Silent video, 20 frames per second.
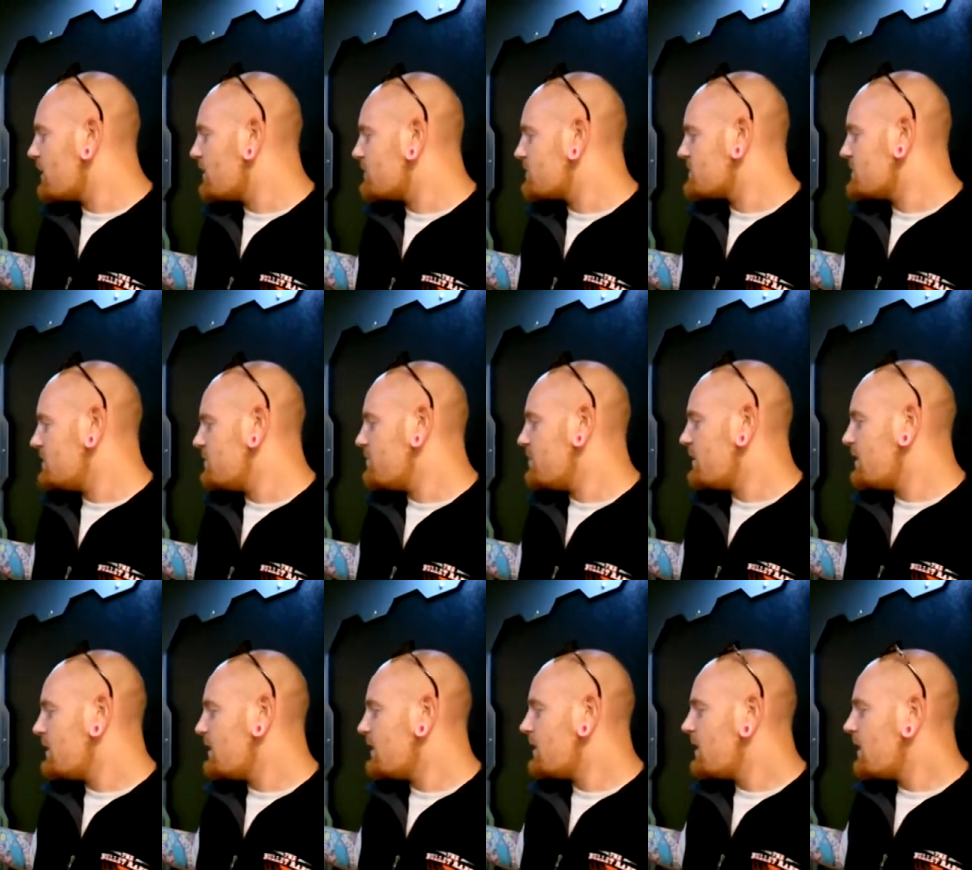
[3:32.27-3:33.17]

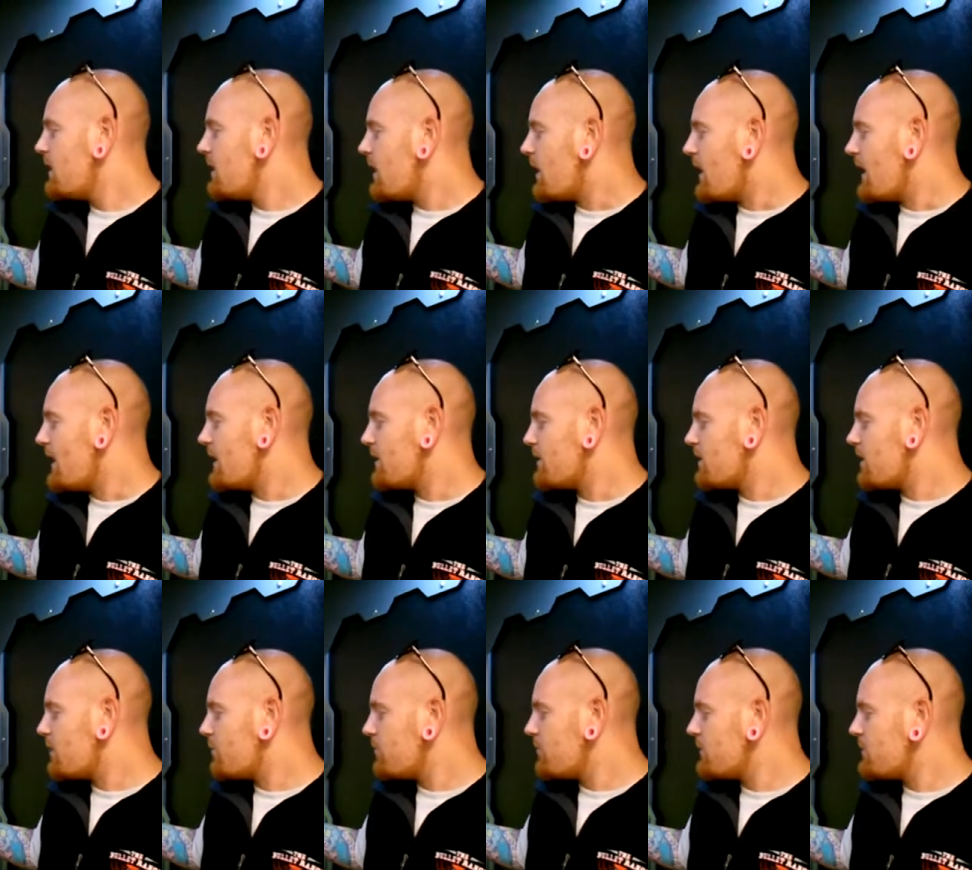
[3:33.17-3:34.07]
LCP. I had a
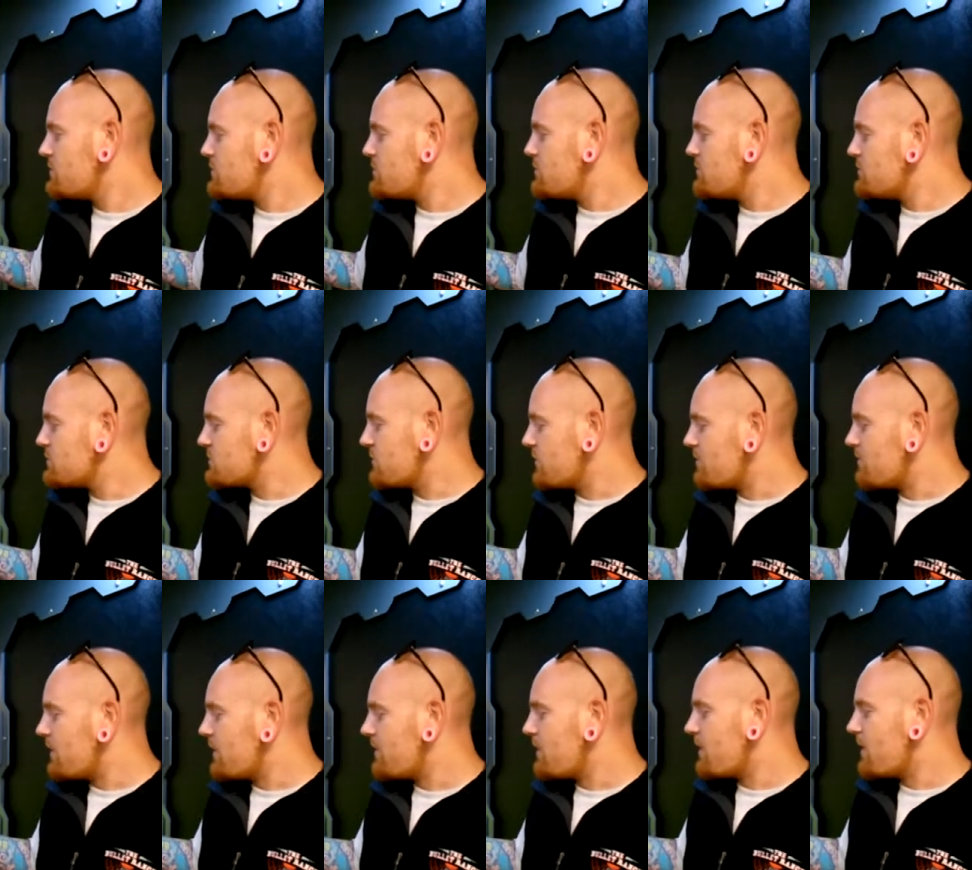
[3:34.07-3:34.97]
couple issues with
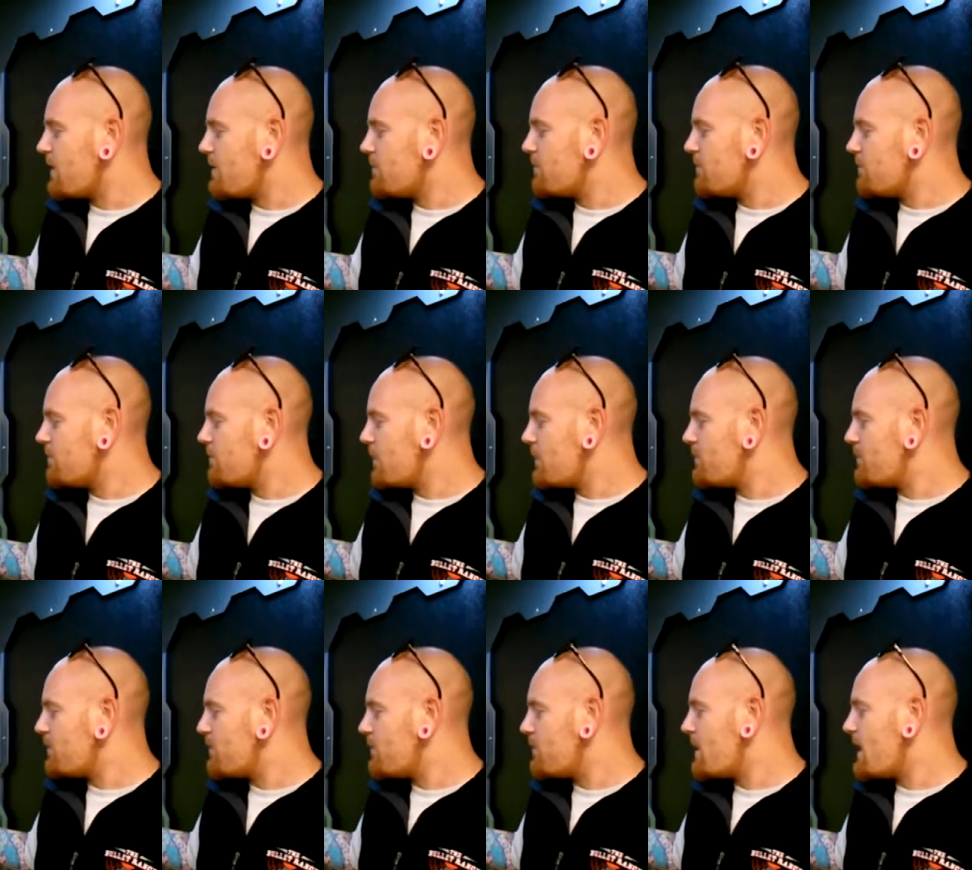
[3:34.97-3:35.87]
my thumb
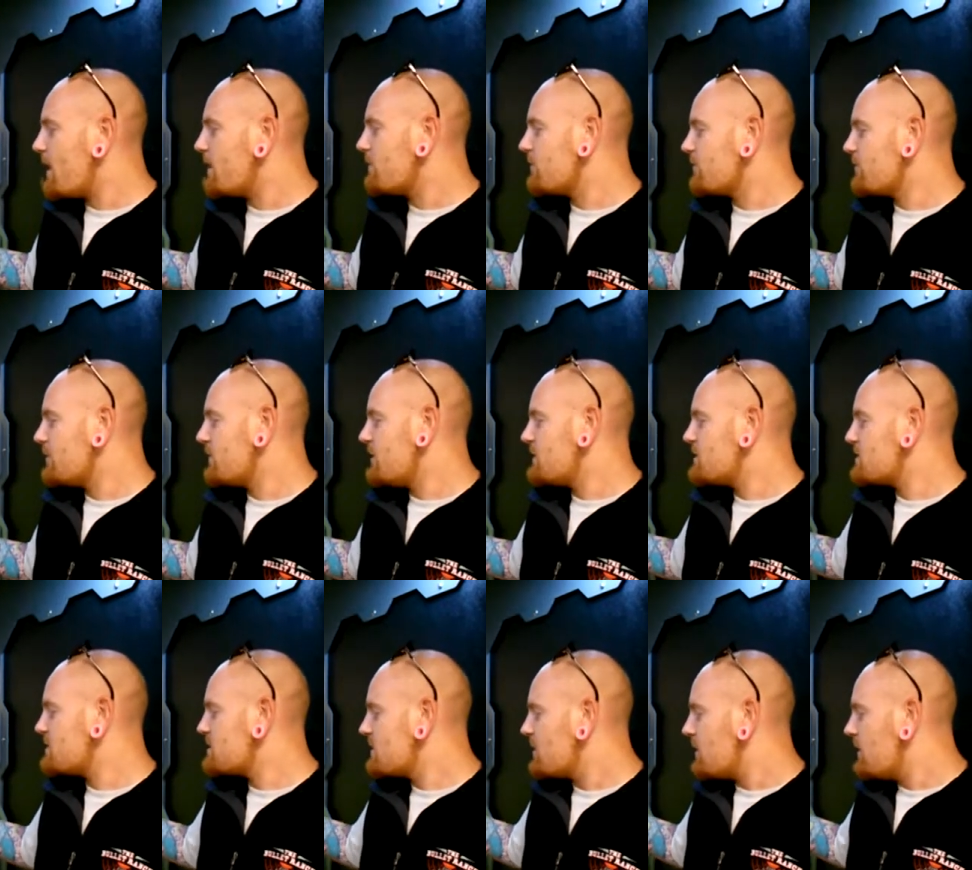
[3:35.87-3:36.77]
bumping the mag
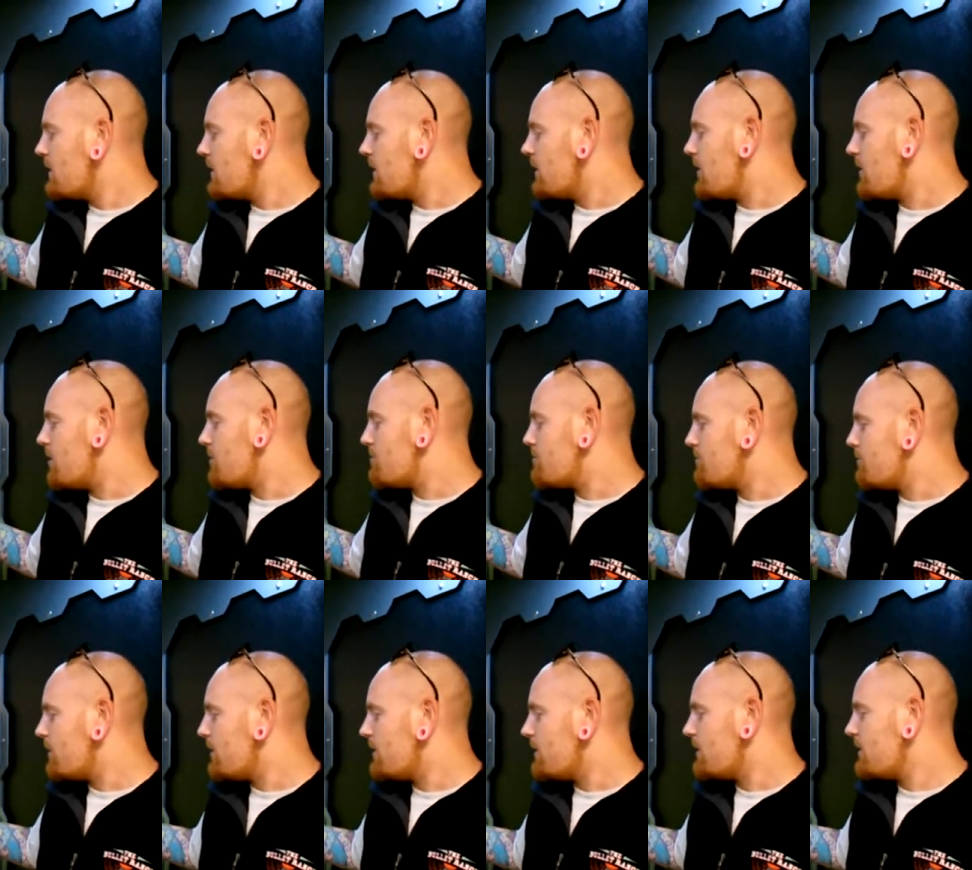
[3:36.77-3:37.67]
release,
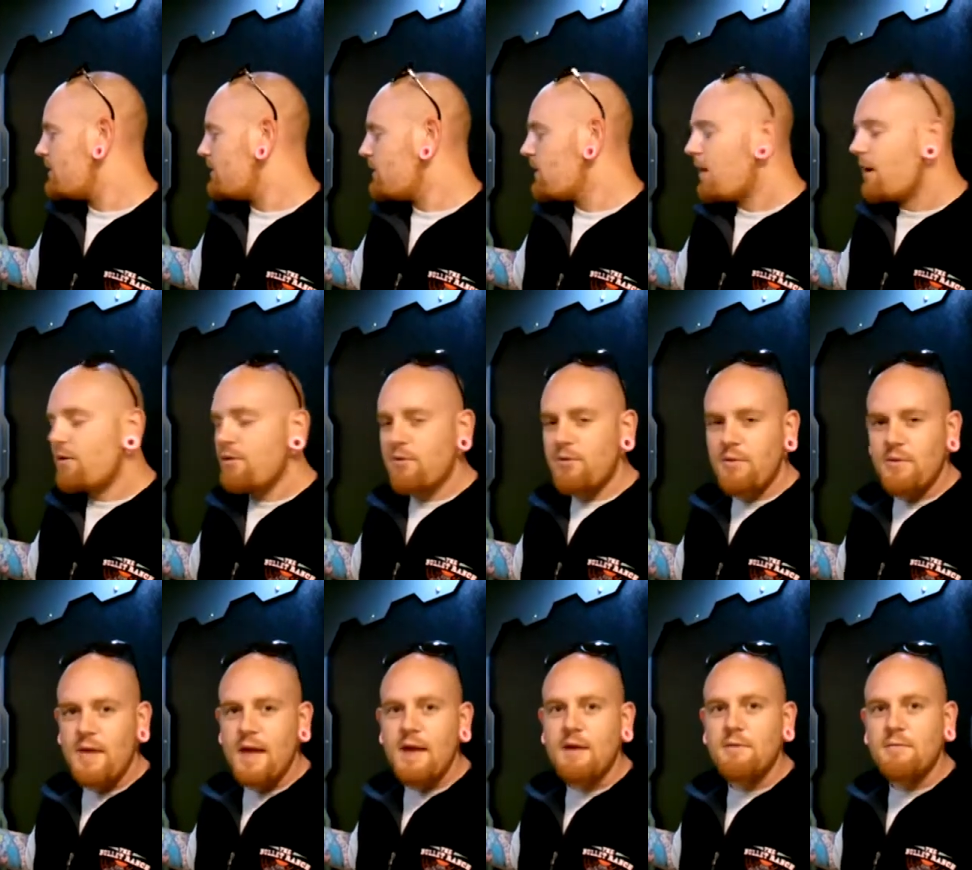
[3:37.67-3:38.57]
but other
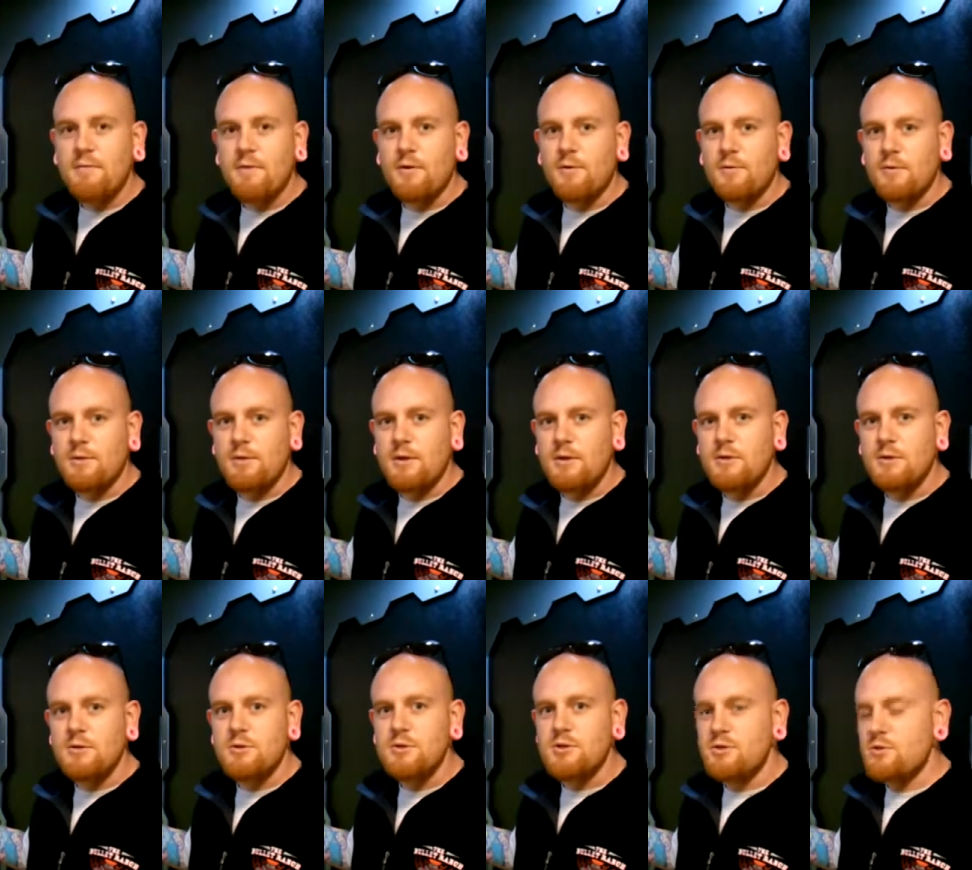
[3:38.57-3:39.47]
than that, it felt really
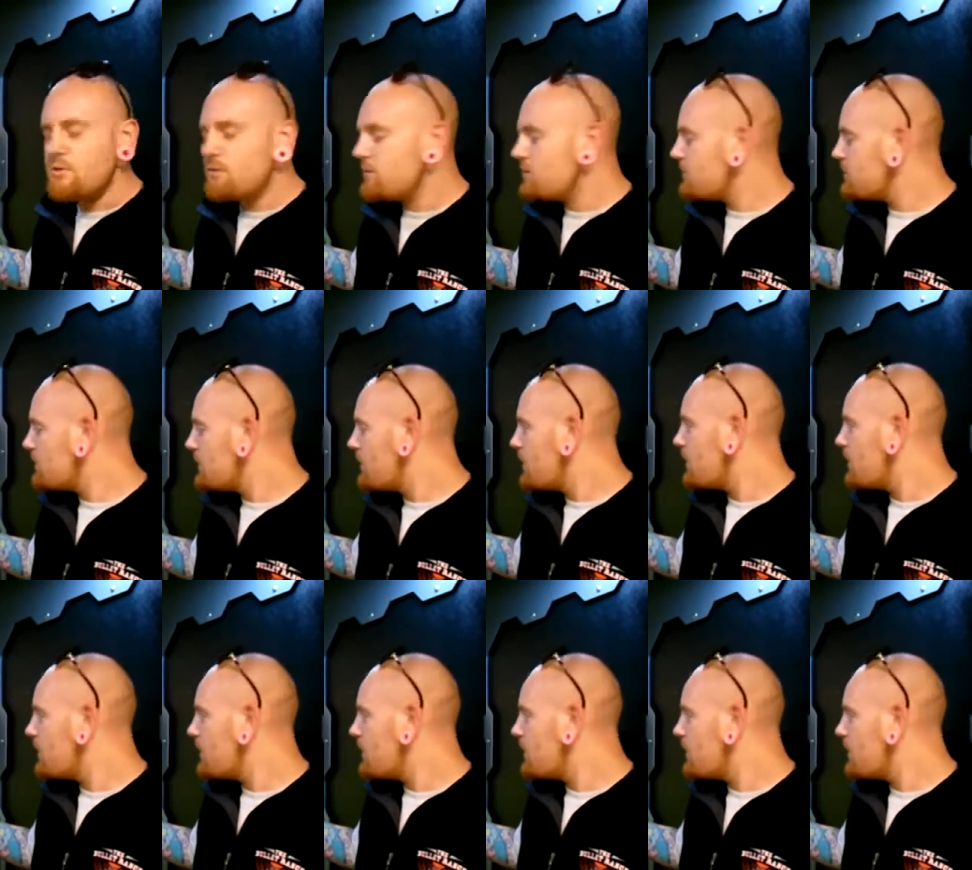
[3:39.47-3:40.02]
good shooting.